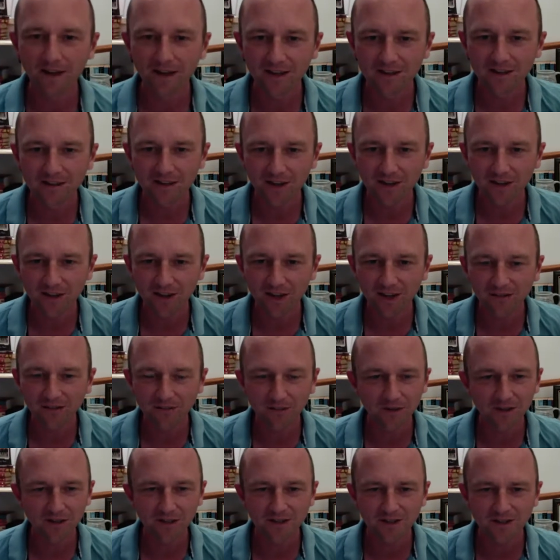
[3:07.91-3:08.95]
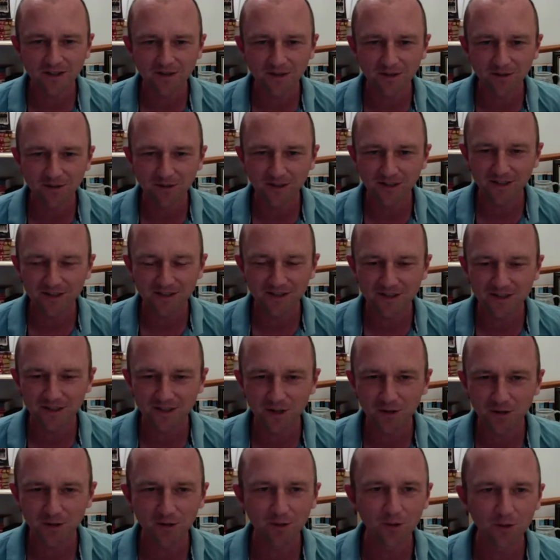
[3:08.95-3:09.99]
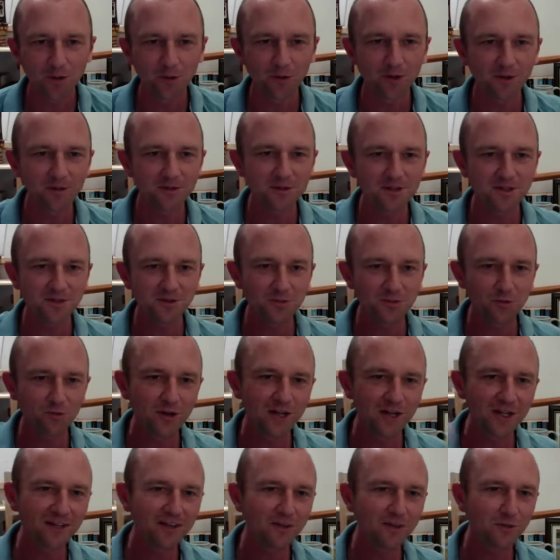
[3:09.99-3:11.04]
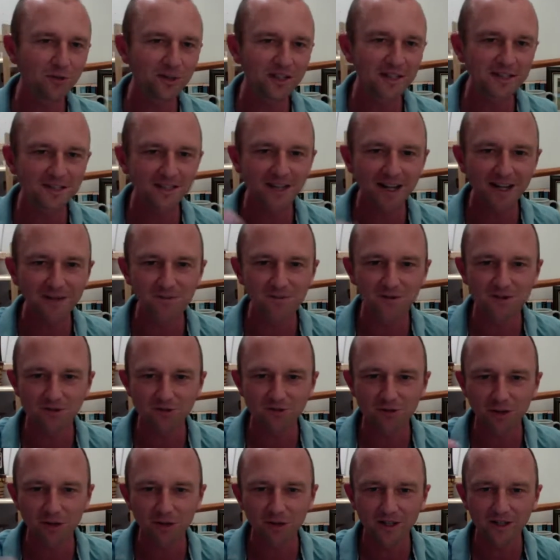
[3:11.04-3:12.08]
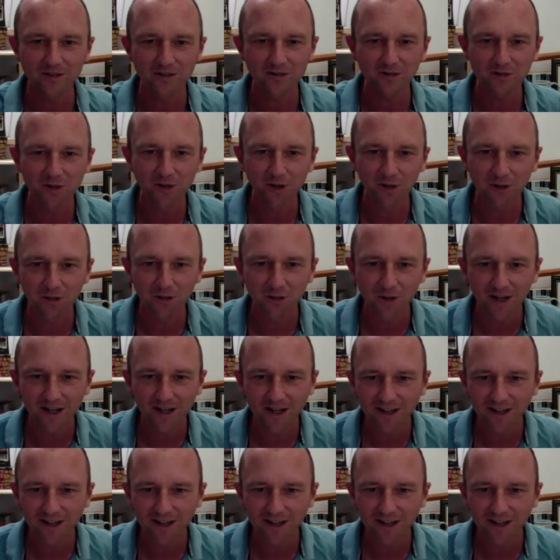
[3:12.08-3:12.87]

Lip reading: It's like, it's just so cool. I was just reading all these names, scrolling through